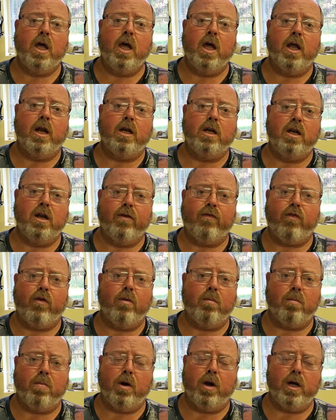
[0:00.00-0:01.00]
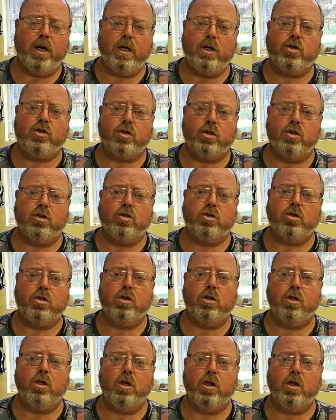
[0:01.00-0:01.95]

at different places